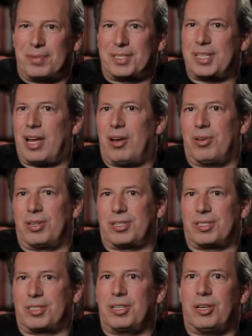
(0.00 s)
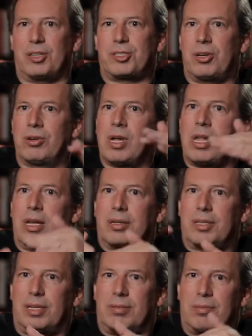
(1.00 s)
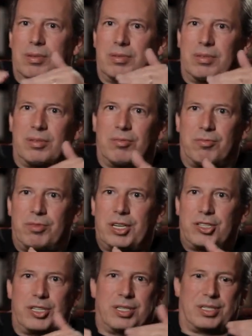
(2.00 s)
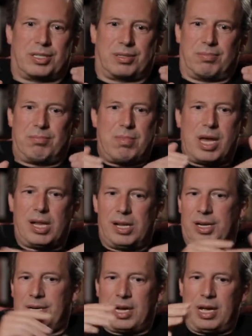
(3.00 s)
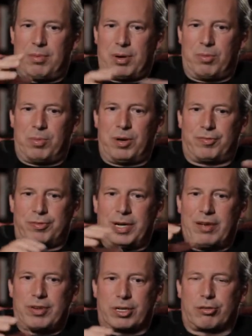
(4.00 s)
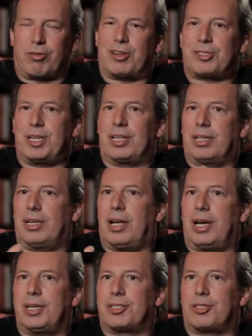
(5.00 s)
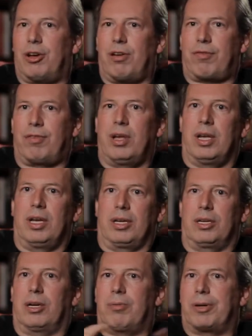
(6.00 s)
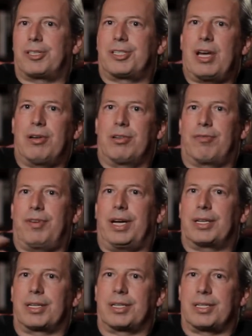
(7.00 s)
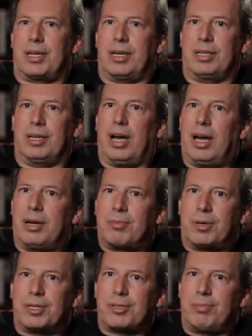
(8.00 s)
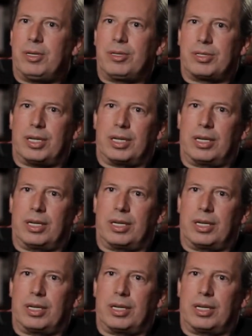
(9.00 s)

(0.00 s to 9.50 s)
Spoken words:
sounds, so Richard, Mel, and I were forever crossing the lines of, what sound effects and what is music.